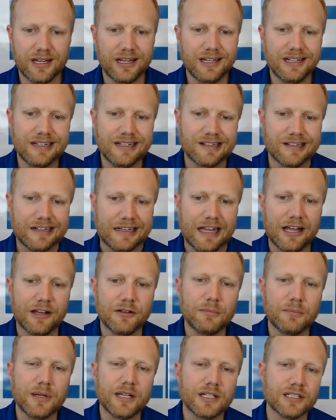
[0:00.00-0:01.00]
any
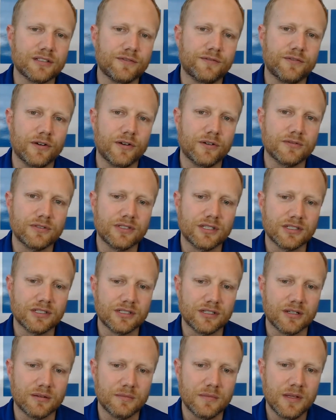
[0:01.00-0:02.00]
cloud-based phone
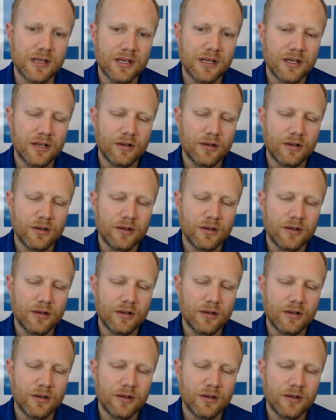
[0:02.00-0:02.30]
system.